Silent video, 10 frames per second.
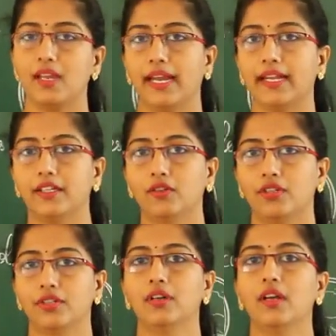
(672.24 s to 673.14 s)
And I
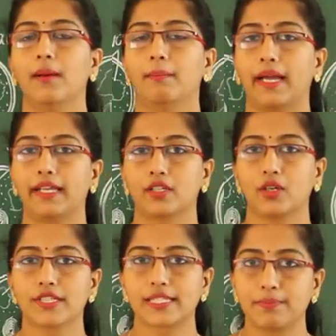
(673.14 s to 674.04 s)
told you
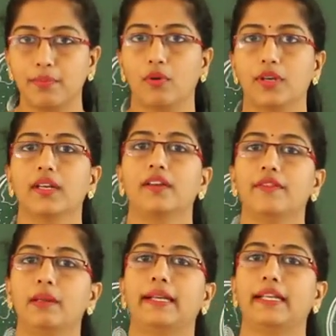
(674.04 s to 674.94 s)
microspore
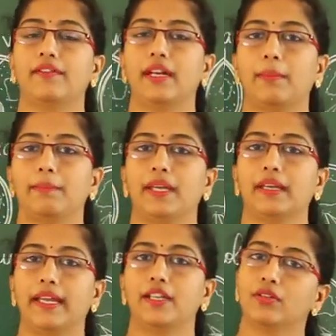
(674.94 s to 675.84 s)
will be
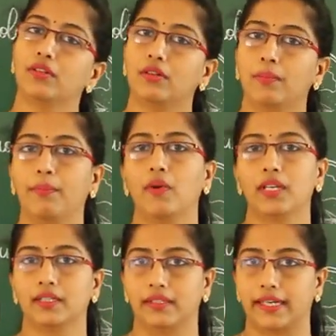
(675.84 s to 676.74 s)
developing into
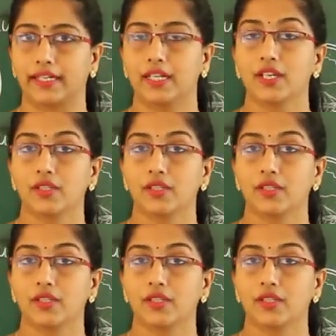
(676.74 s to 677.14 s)
pollen grain.